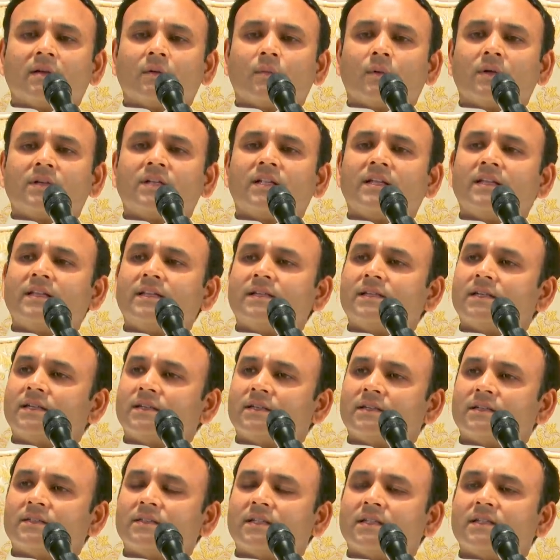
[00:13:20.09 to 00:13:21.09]
One day he
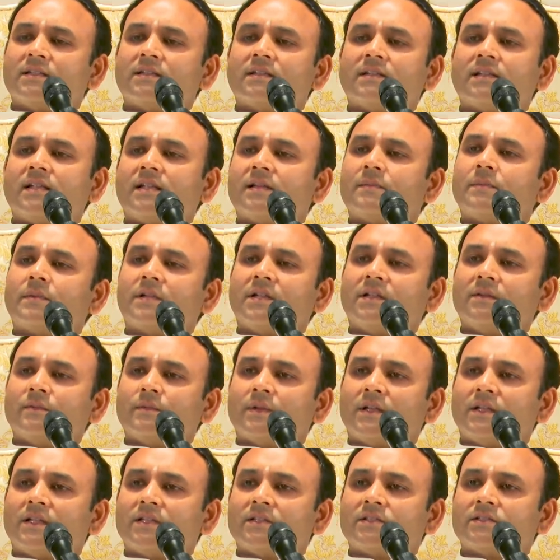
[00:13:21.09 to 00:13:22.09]
heard that in a neighboring
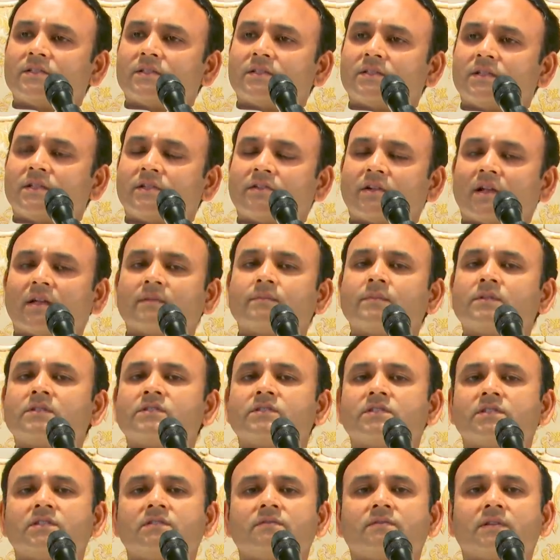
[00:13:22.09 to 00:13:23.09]
village, the tribal
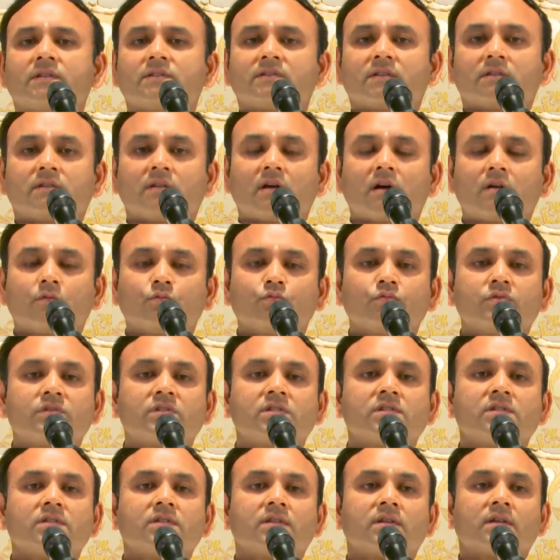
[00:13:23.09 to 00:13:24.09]
chief has
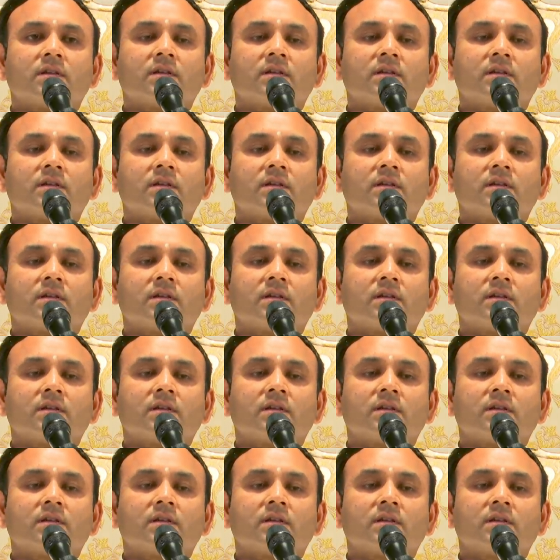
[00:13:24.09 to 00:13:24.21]
announced